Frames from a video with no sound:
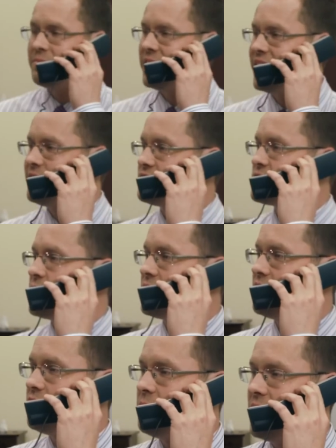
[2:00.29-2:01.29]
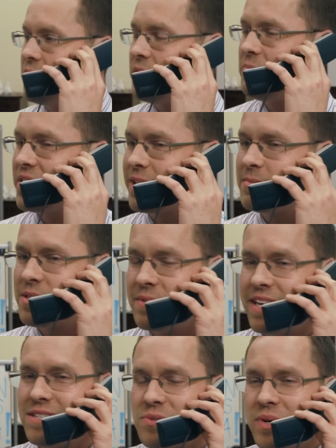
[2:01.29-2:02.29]
Hey, man, I was just wondering if you might want to pick up some
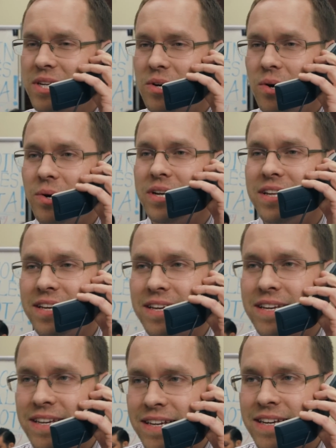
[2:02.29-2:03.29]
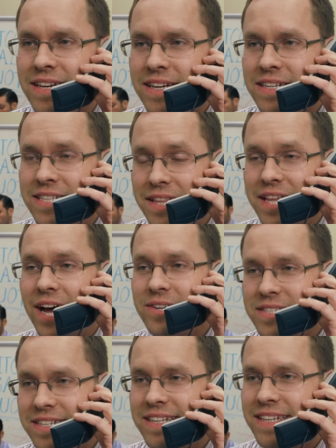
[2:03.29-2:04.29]
of that sweet coin.
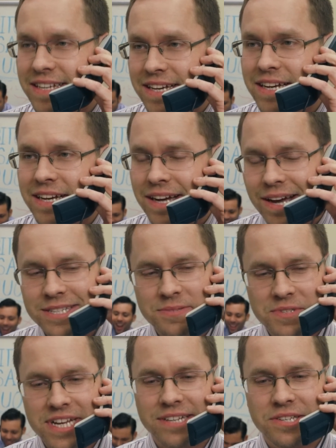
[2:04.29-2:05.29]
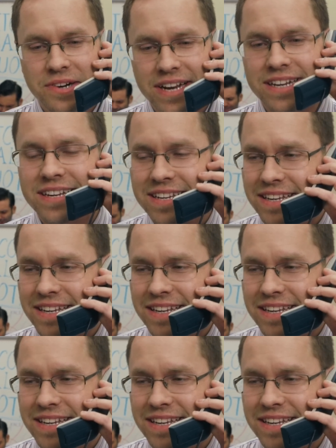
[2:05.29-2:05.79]
10,000? Awesome, sounds great.